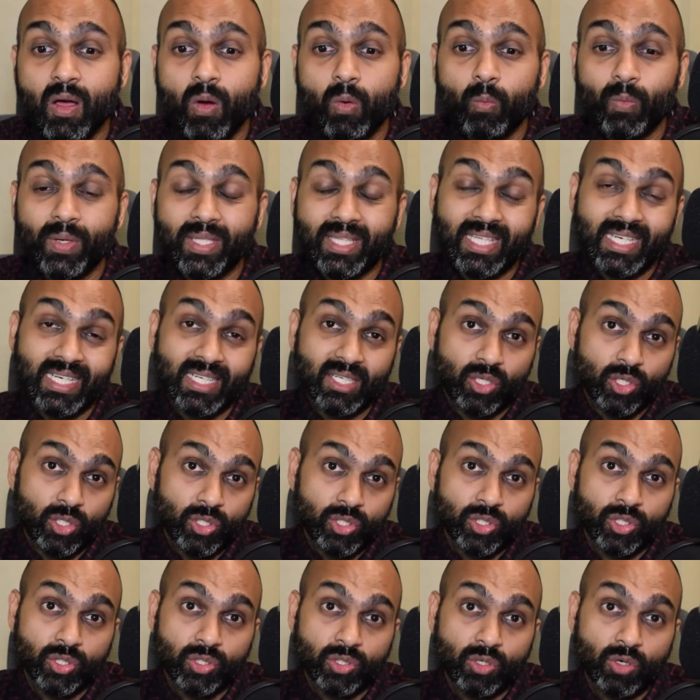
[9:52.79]
with
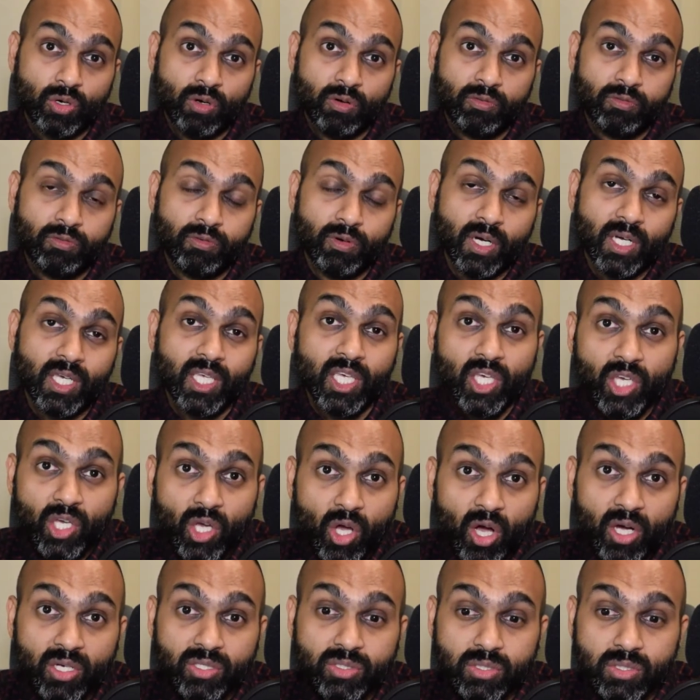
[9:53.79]
addition of
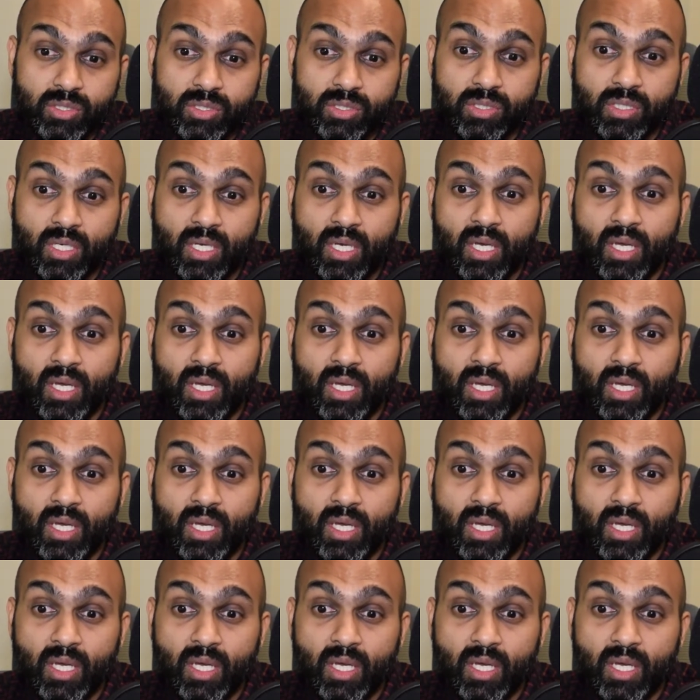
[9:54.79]
kiosks